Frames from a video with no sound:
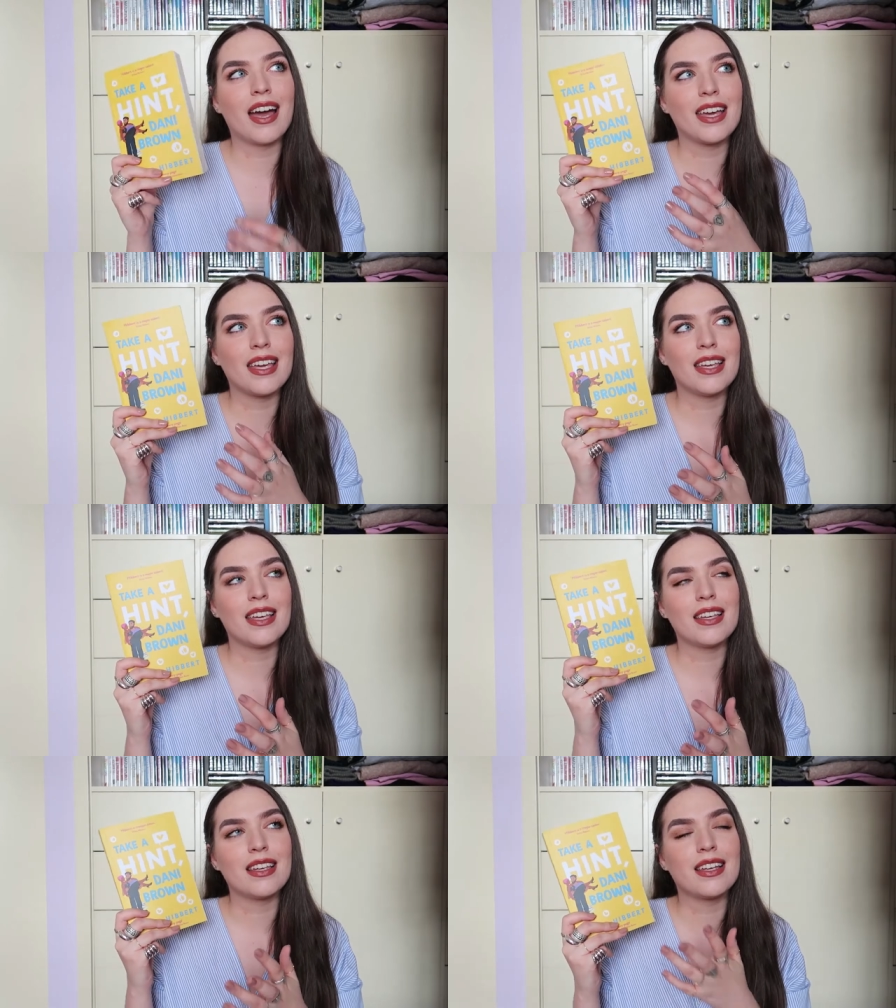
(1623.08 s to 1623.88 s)

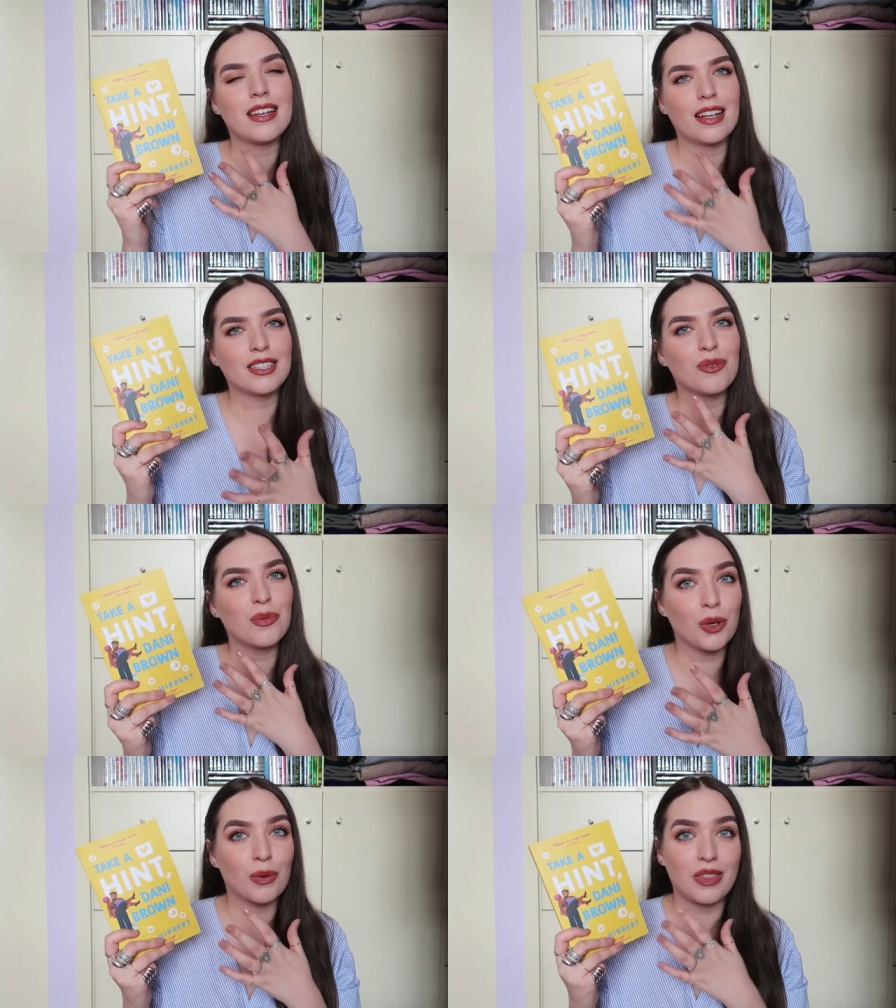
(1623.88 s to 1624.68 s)
I connected
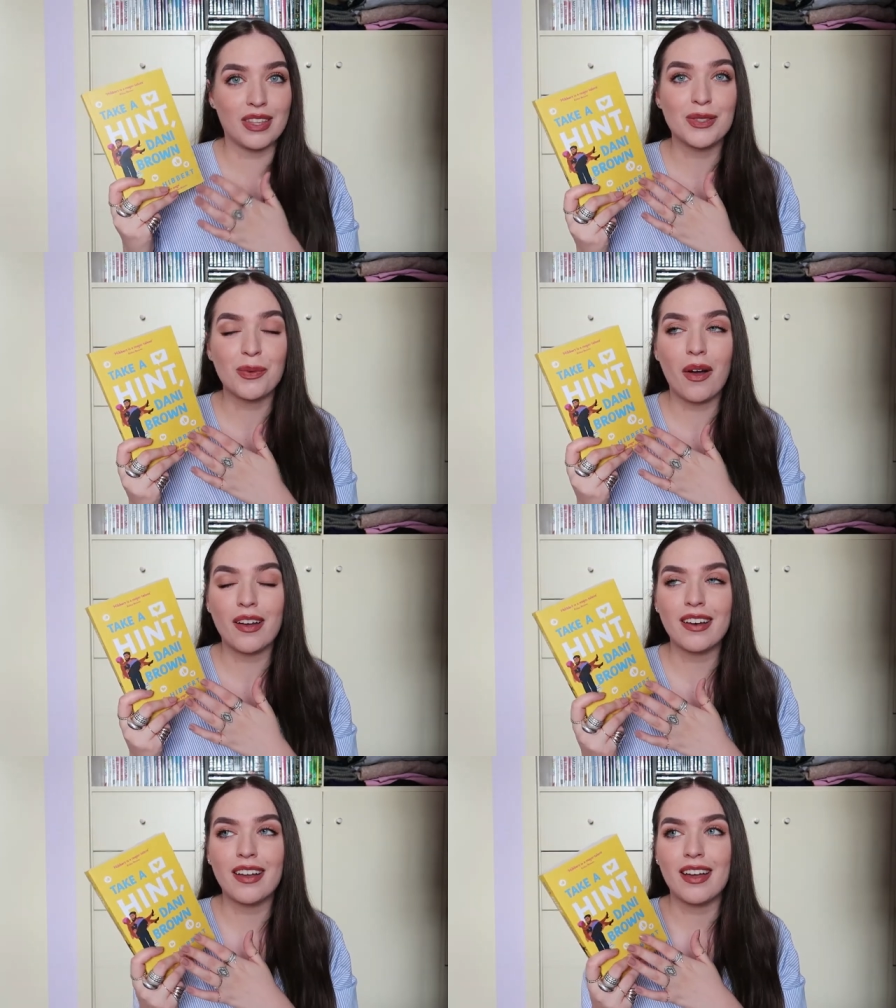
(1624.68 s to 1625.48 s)
more with this
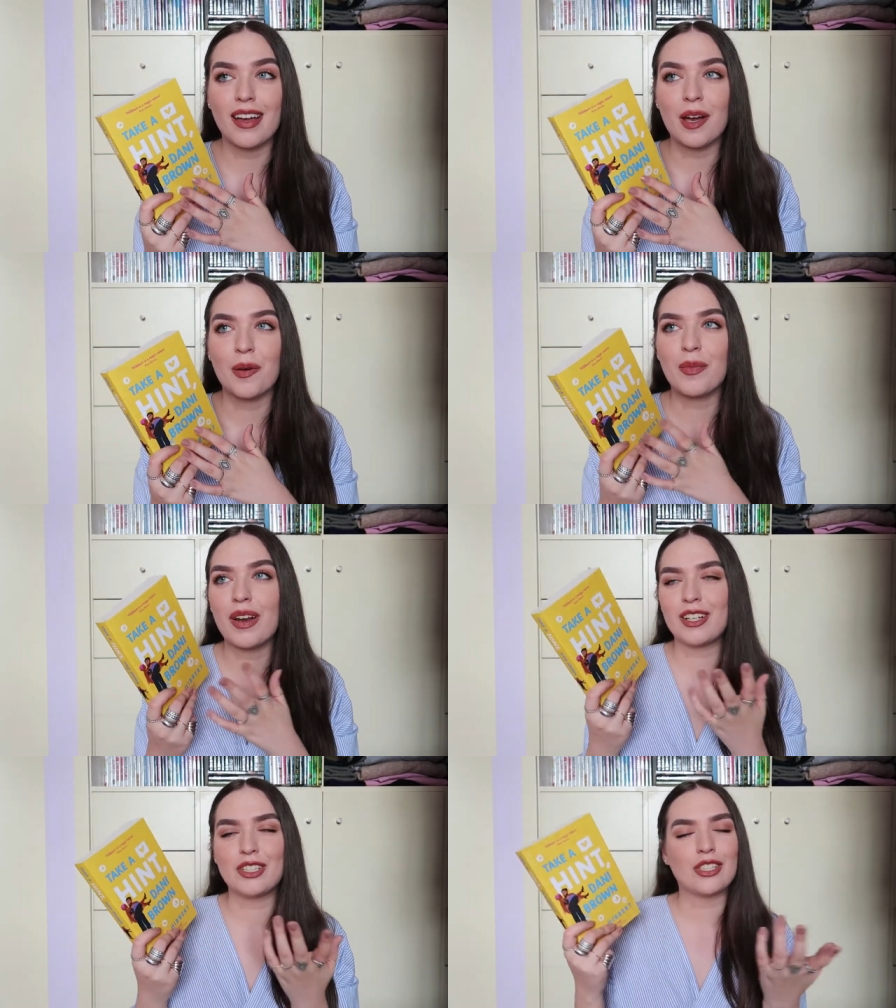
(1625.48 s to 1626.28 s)
one,
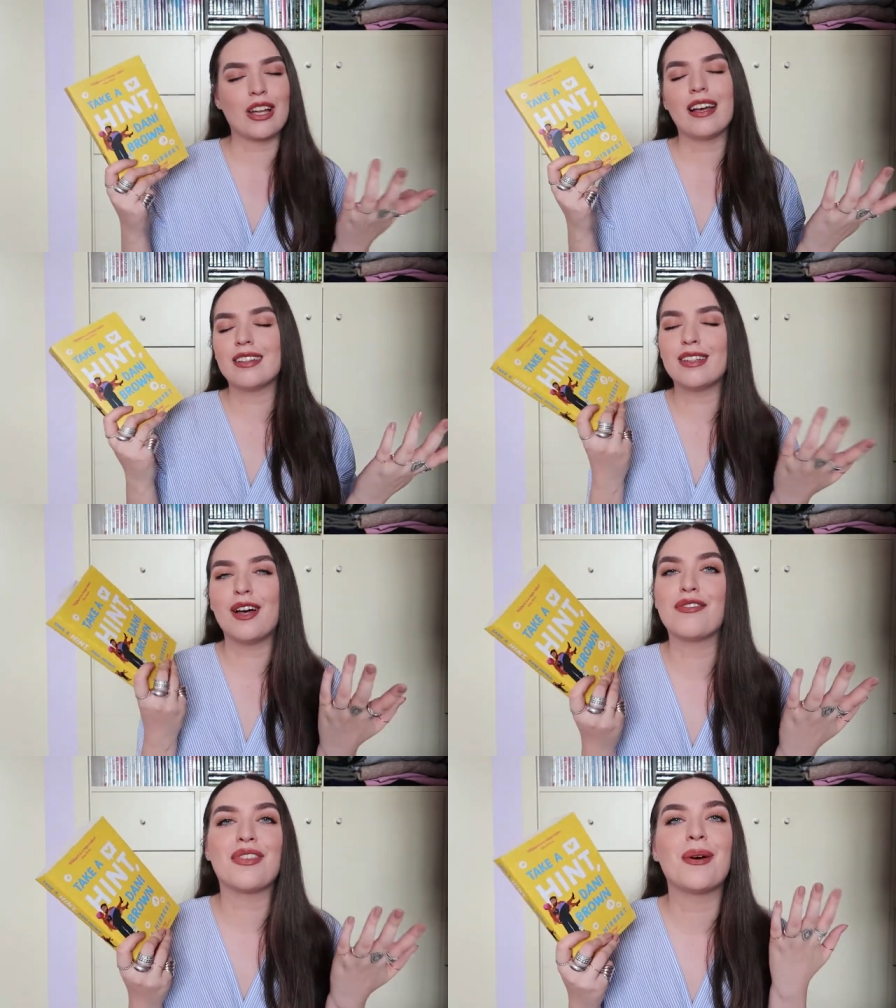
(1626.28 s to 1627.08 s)
but I
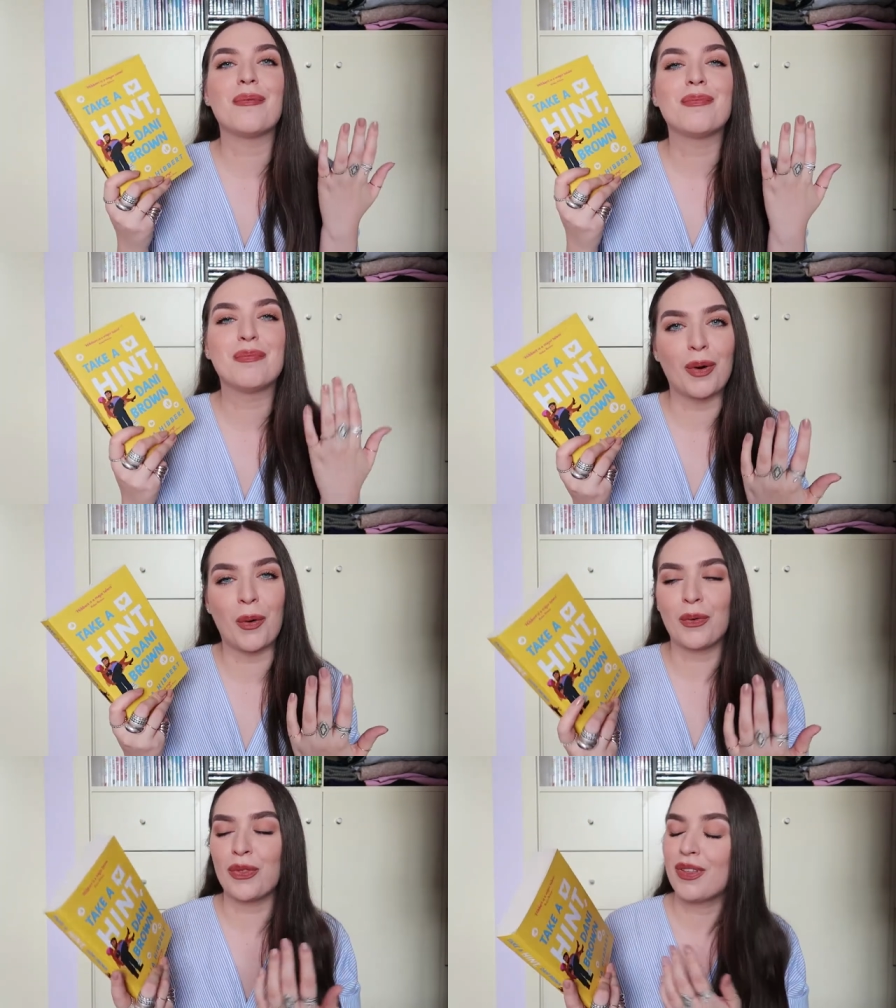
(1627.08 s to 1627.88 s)
love them
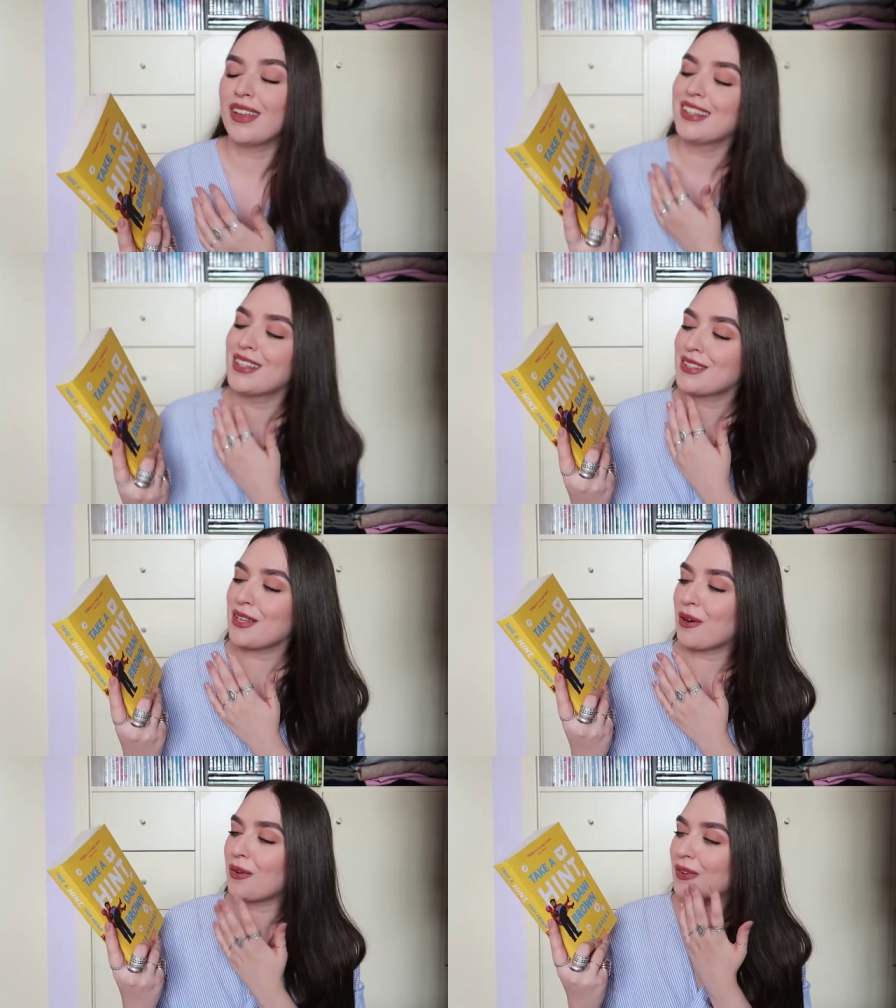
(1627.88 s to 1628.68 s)
both.
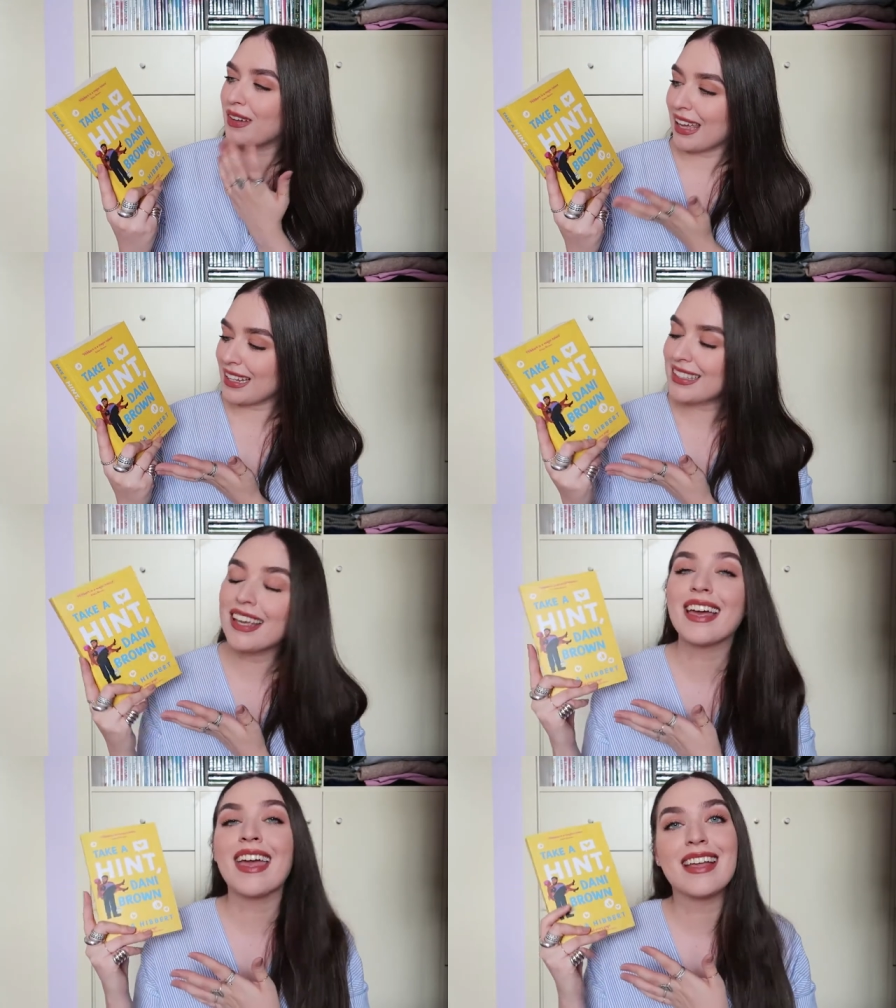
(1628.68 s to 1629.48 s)
So in
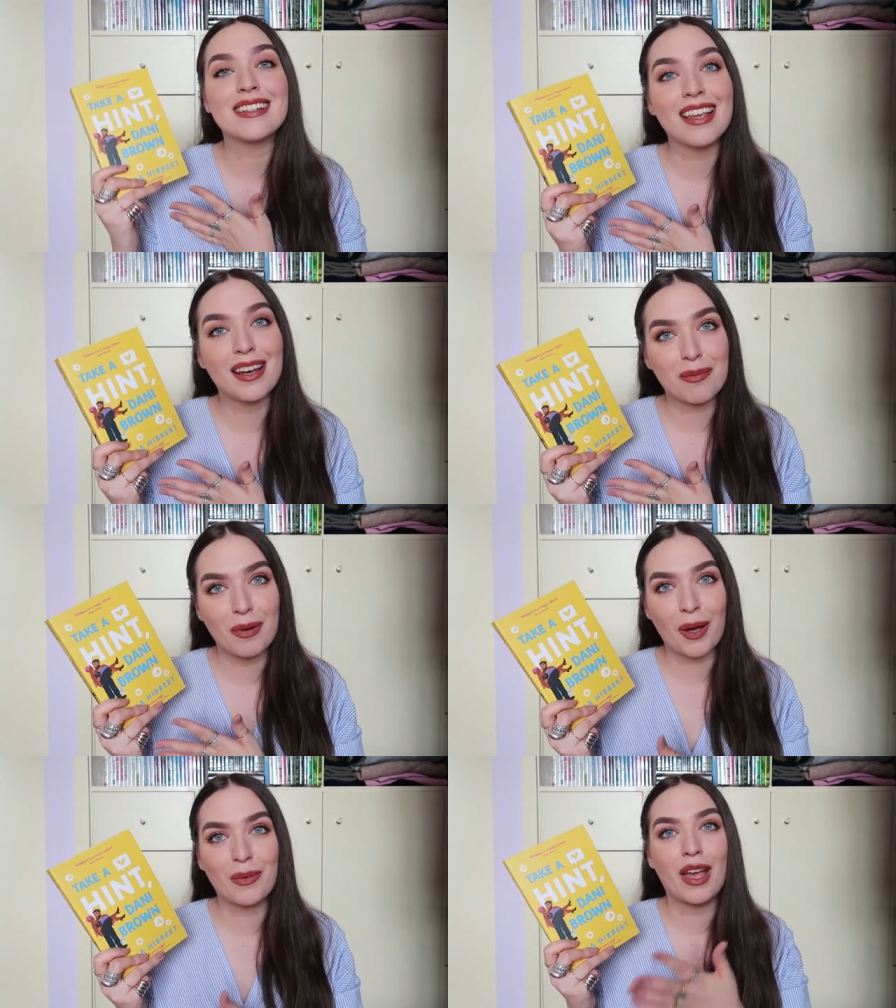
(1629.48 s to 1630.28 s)
Take a Hint, Danny
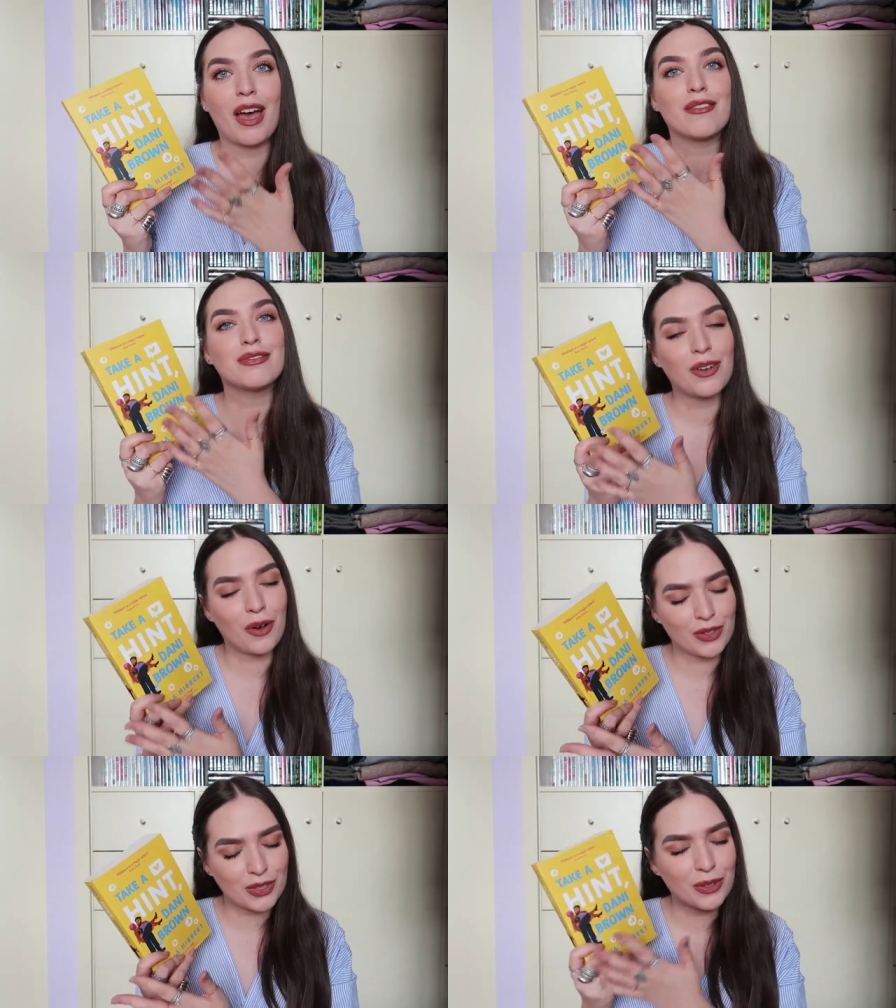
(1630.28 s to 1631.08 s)
Brown, we have
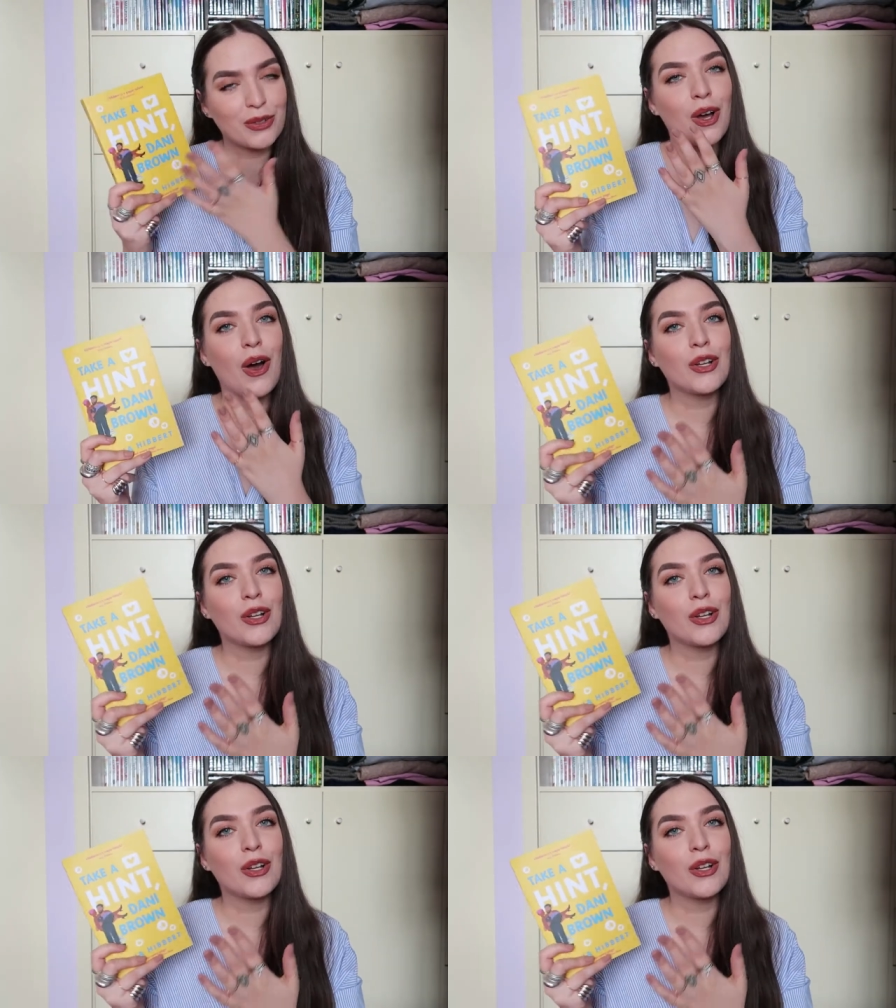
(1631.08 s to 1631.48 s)
also